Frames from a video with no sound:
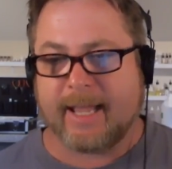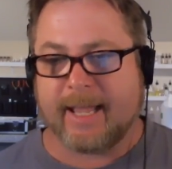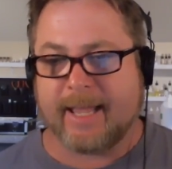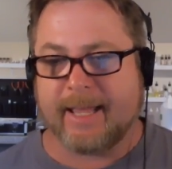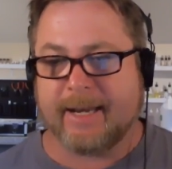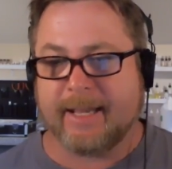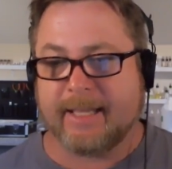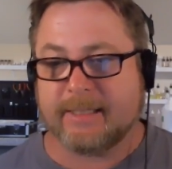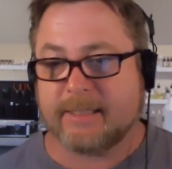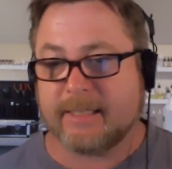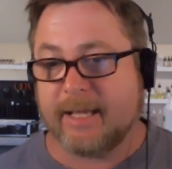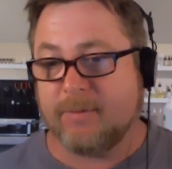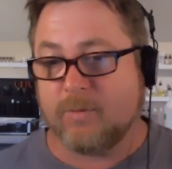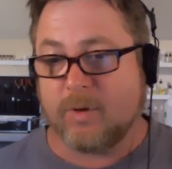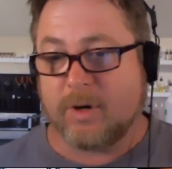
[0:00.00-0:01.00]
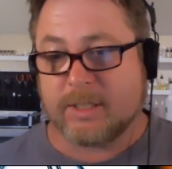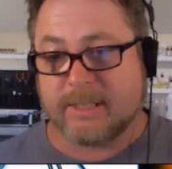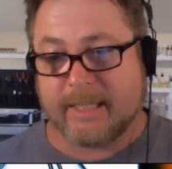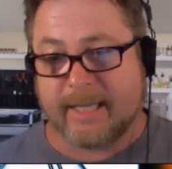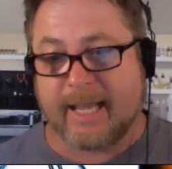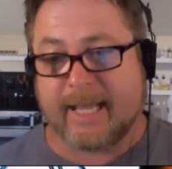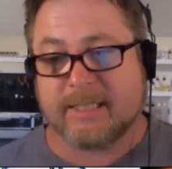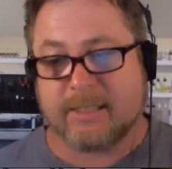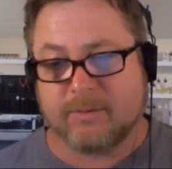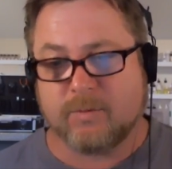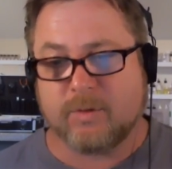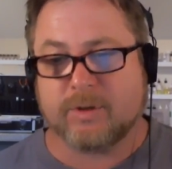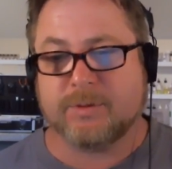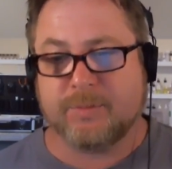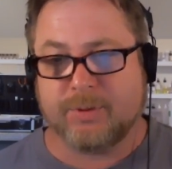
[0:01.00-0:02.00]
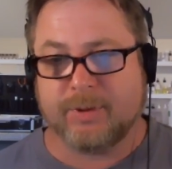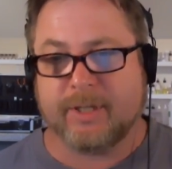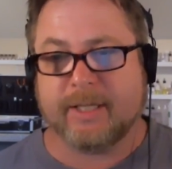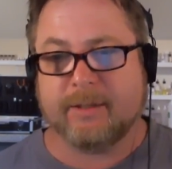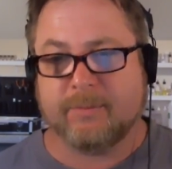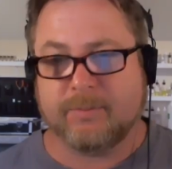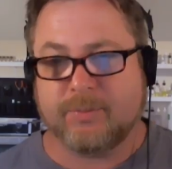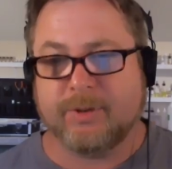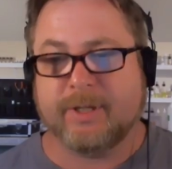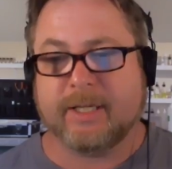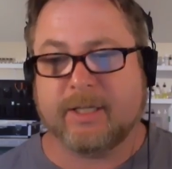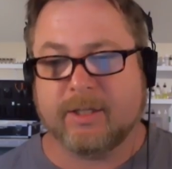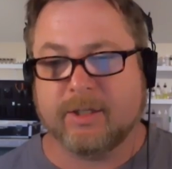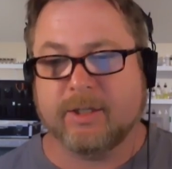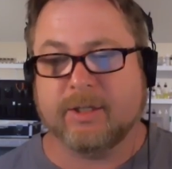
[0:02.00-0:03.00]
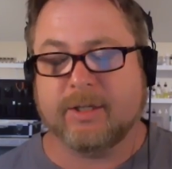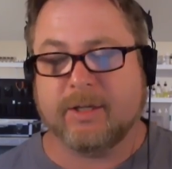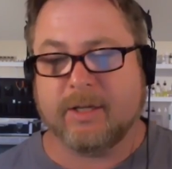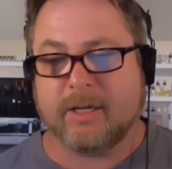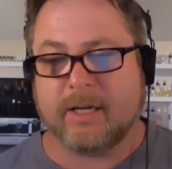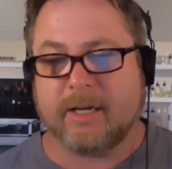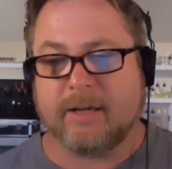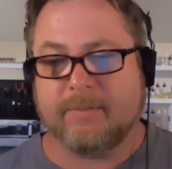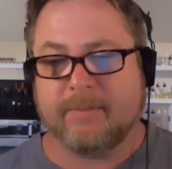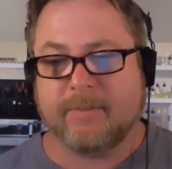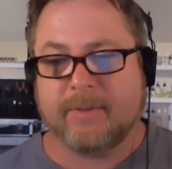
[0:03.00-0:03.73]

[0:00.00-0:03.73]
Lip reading: And it works. It actually works pretty good. The